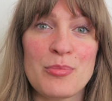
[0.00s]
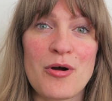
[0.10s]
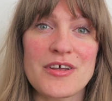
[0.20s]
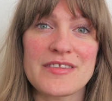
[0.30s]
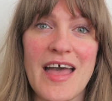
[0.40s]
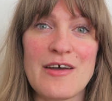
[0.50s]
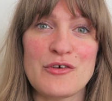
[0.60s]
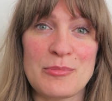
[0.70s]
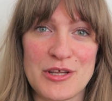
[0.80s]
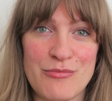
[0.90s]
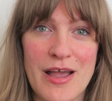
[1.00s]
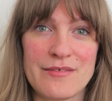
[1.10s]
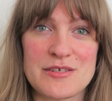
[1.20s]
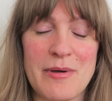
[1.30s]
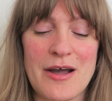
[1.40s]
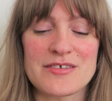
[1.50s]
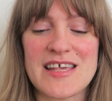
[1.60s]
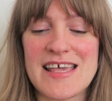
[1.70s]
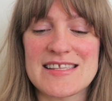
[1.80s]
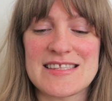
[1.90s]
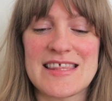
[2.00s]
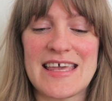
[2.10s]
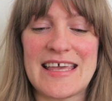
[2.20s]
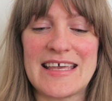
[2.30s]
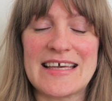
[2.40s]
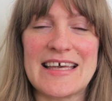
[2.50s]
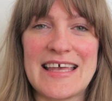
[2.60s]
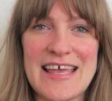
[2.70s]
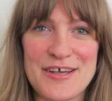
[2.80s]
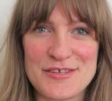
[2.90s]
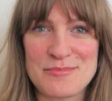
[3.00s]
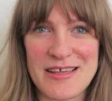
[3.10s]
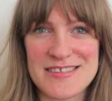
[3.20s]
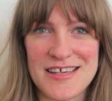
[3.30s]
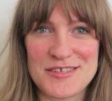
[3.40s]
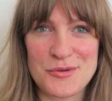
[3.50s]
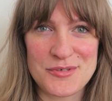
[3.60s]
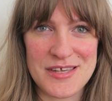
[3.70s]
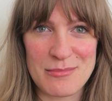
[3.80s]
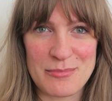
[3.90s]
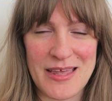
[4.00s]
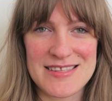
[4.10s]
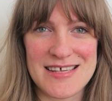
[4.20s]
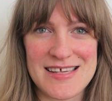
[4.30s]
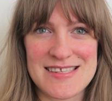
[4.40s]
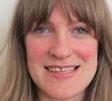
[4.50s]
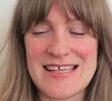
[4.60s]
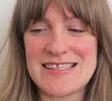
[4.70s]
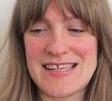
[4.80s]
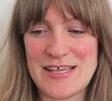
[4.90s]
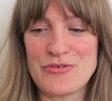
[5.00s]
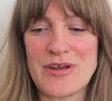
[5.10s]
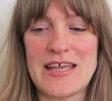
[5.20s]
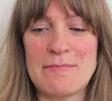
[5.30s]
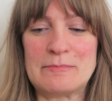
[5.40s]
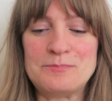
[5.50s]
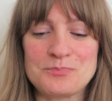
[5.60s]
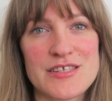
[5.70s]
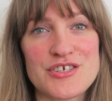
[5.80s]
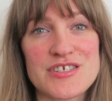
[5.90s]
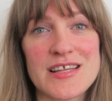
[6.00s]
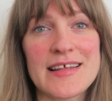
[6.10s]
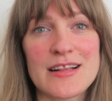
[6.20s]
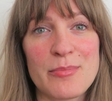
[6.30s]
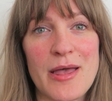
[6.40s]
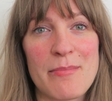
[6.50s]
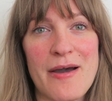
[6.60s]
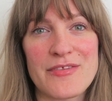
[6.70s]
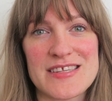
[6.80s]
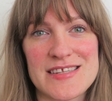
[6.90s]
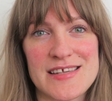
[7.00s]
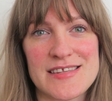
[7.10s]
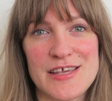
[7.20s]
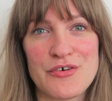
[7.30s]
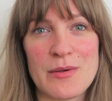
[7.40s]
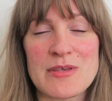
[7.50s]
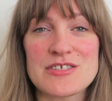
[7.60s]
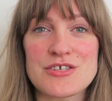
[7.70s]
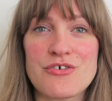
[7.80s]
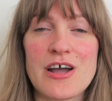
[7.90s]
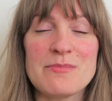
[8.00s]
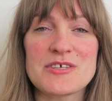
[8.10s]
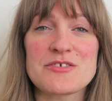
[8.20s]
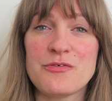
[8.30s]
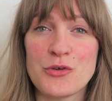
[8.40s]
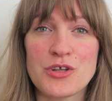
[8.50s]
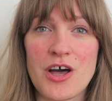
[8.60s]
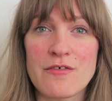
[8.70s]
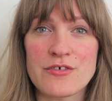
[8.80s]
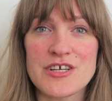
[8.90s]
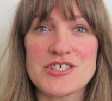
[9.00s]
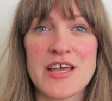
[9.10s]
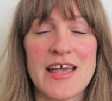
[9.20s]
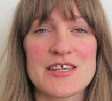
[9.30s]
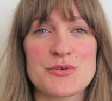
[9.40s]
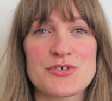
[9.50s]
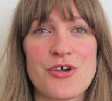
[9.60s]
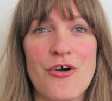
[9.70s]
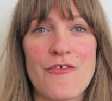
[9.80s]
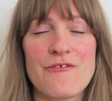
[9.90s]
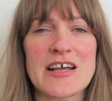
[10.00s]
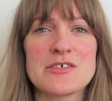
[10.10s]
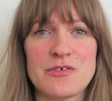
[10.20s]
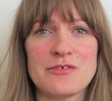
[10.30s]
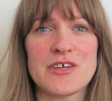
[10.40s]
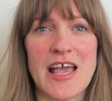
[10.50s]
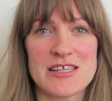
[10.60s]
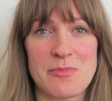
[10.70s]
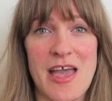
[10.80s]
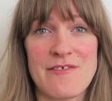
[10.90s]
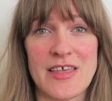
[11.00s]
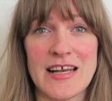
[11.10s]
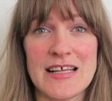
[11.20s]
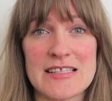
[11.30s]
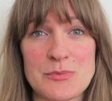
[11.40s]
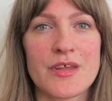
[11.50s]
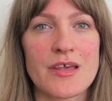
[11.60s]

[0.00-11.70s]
The product that everybody raves about is the IT Cosmetics Your Skin But Better CC Cream. So just a little bit about the CC Cream. It's described as full coverage. It's also got factor 50 SPF in it.